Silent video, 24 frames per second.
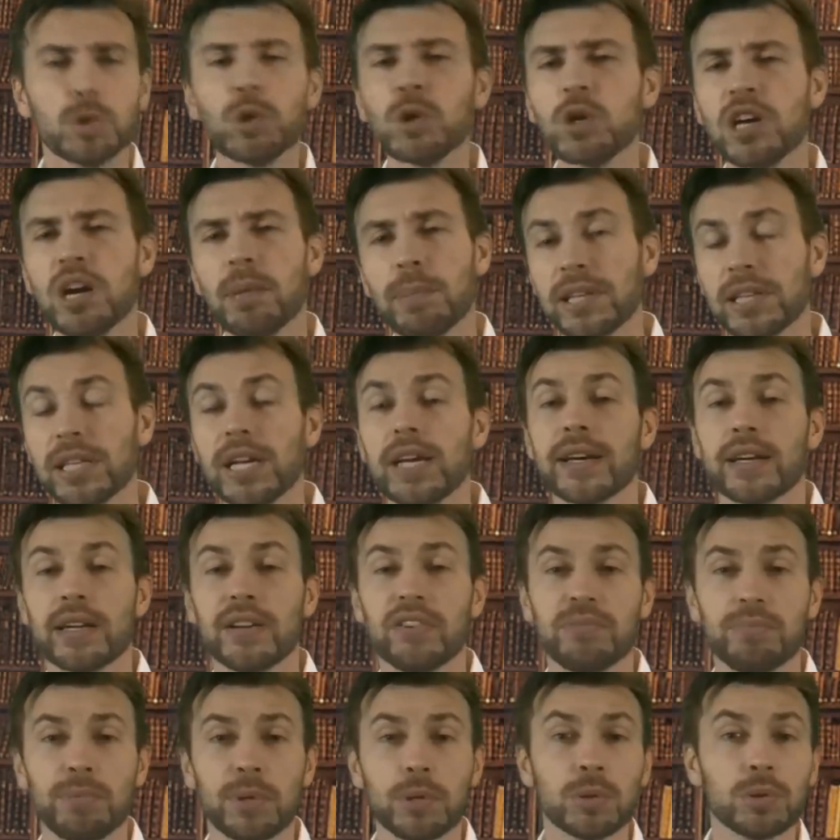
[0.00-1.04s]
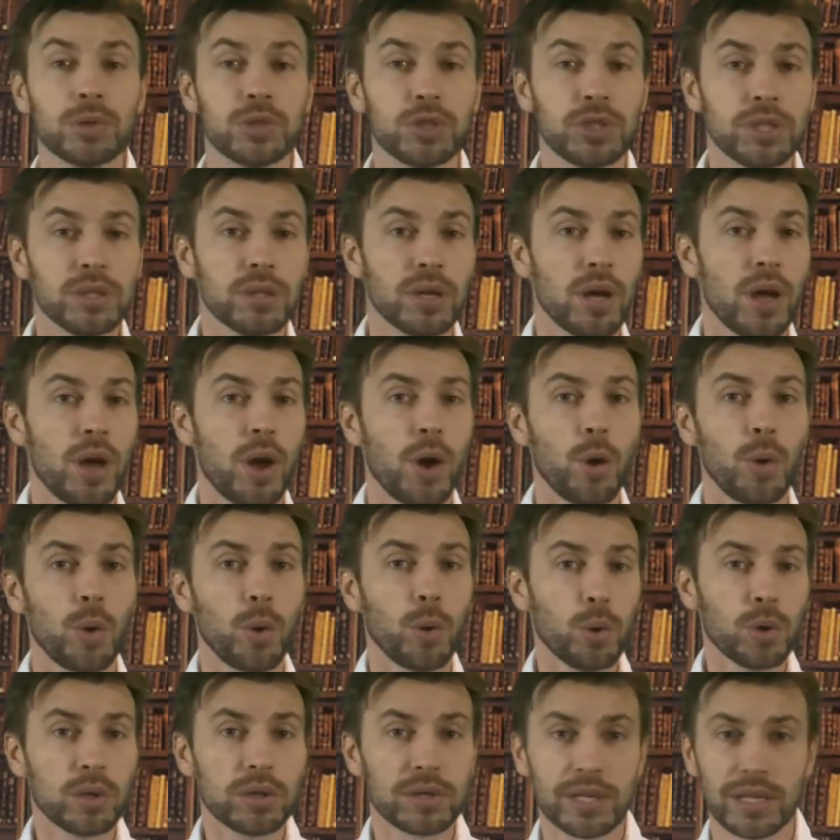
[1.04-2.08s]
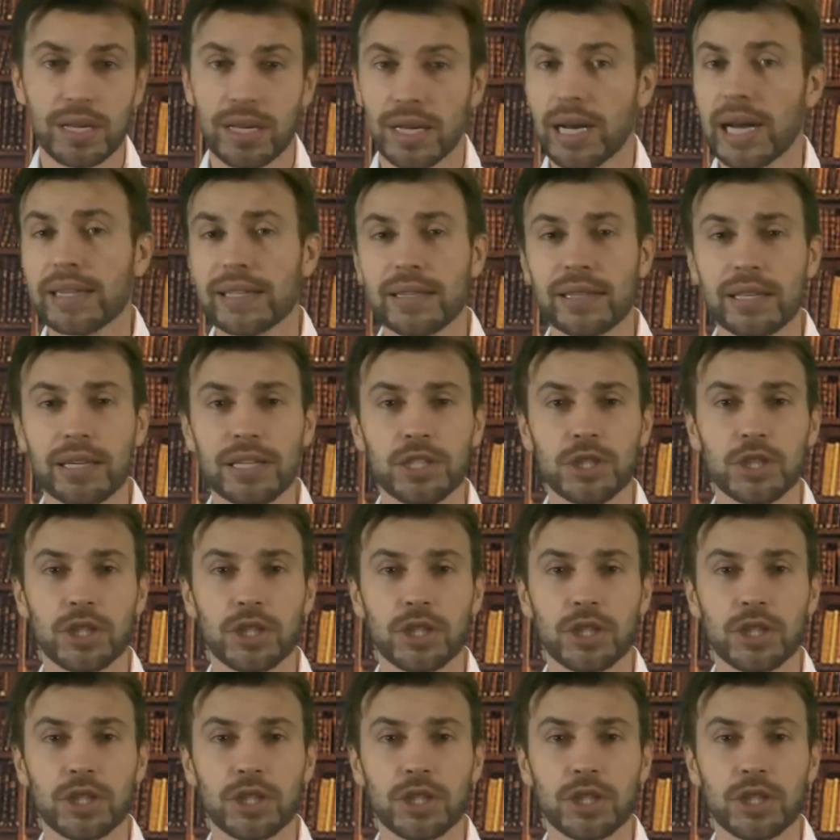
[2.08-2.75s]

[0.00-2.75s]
He got many presents from English people.